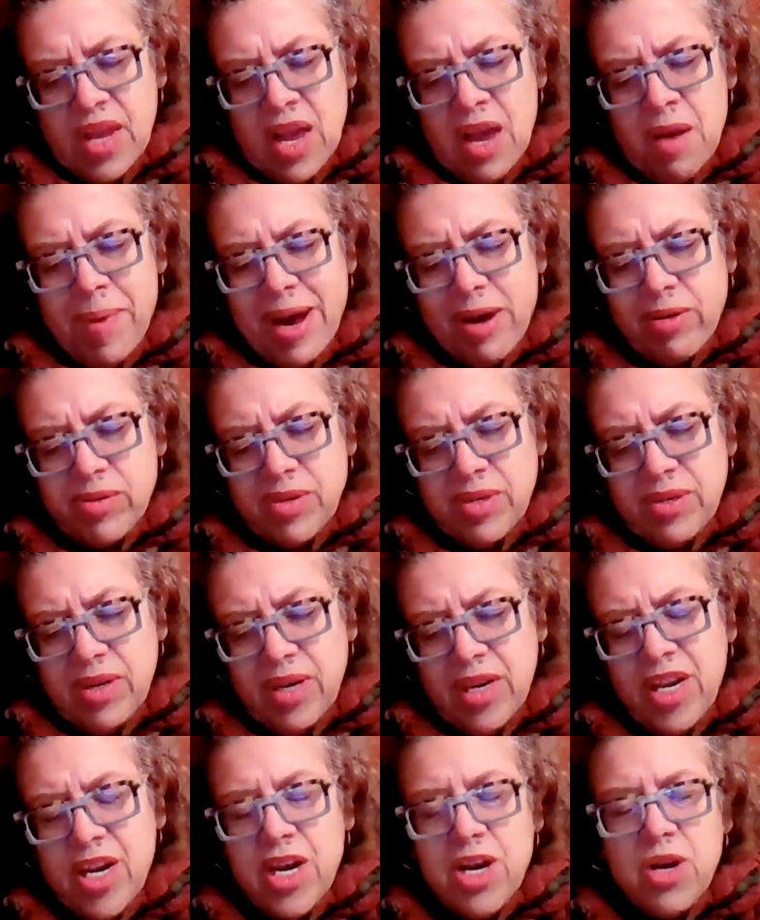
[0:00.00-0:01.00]
about,
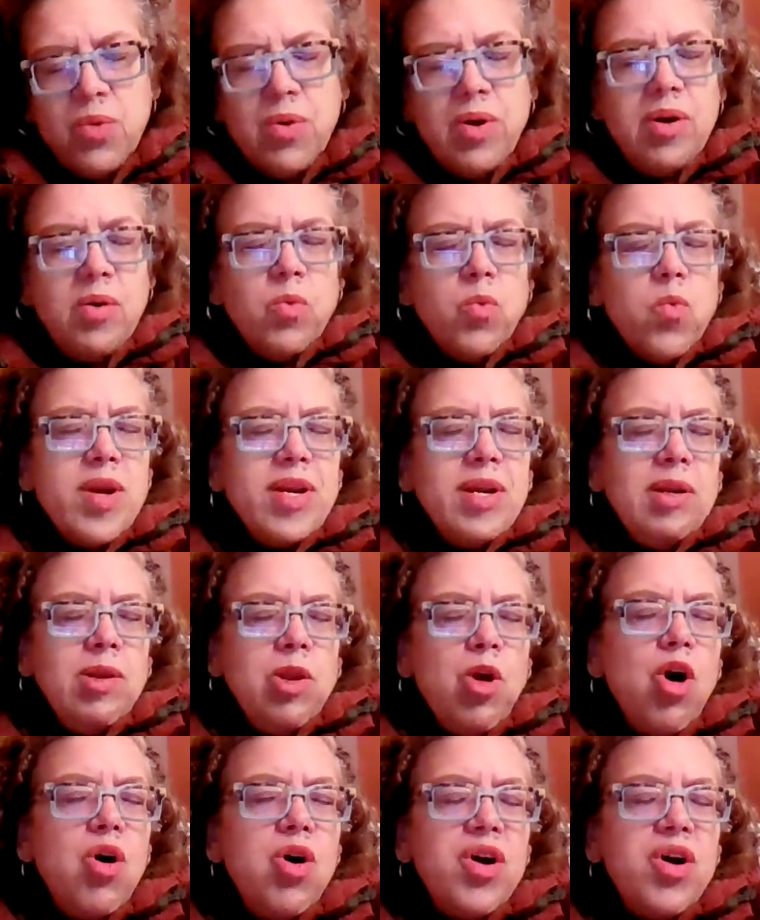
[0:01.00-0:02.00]
what a
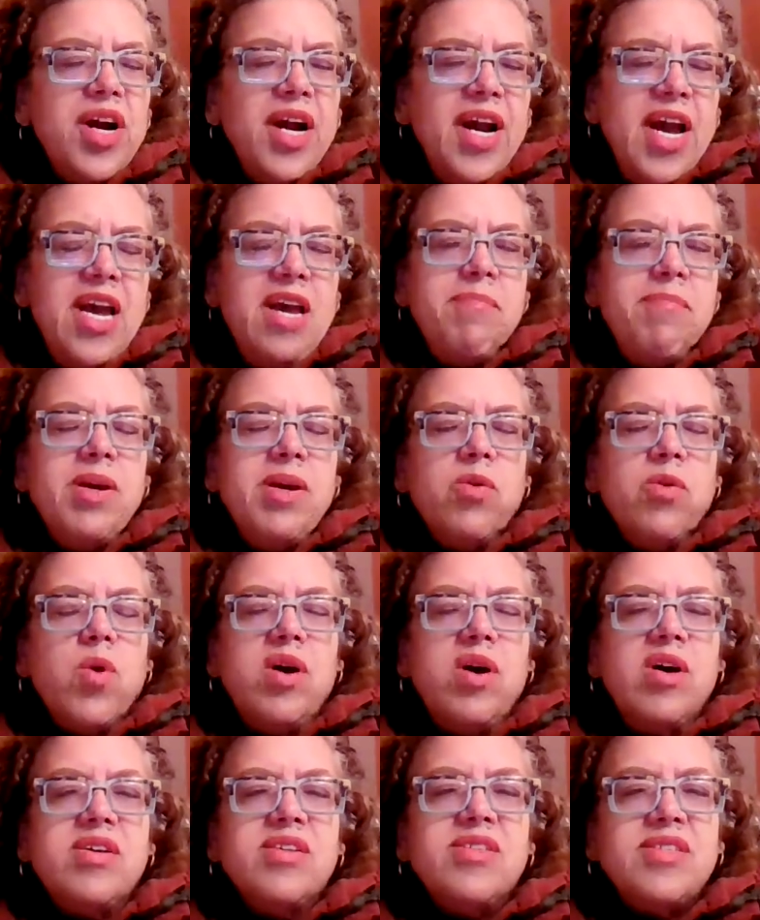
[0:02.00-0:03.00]
long game it
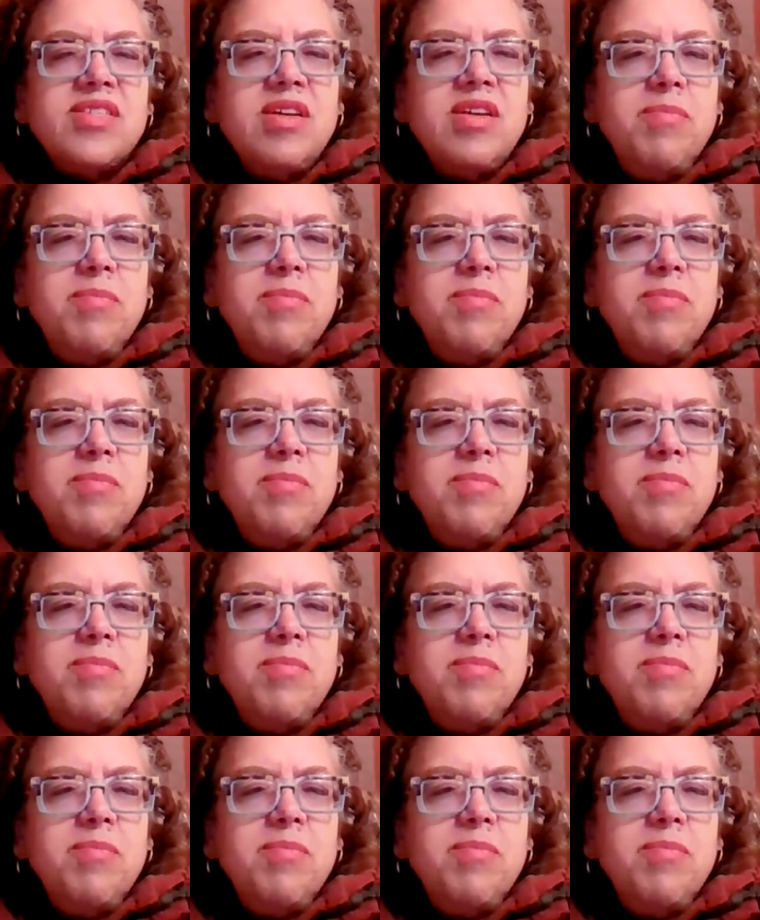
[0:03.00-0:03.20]
was.